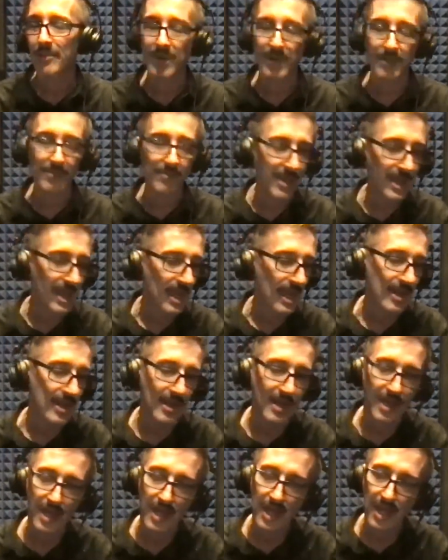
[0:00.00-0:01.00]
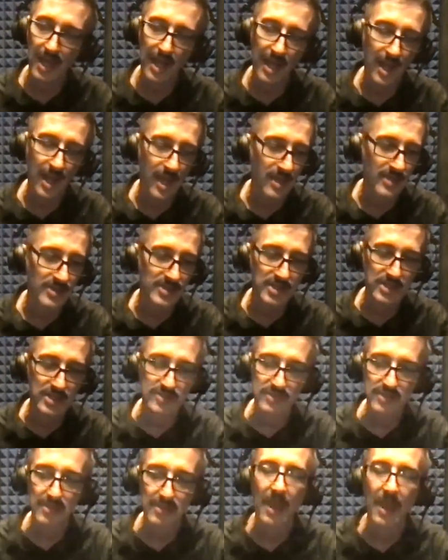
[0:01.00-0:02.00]
but man, it's
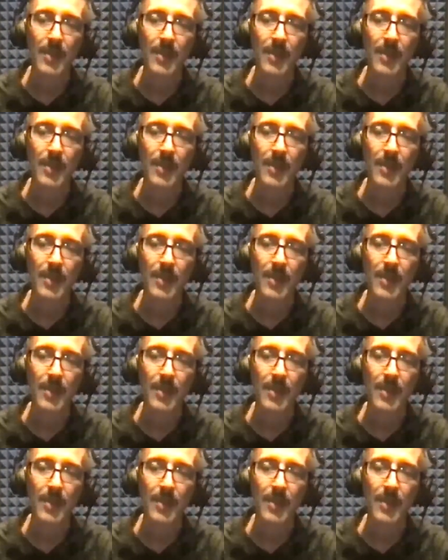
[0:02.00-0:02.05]
just,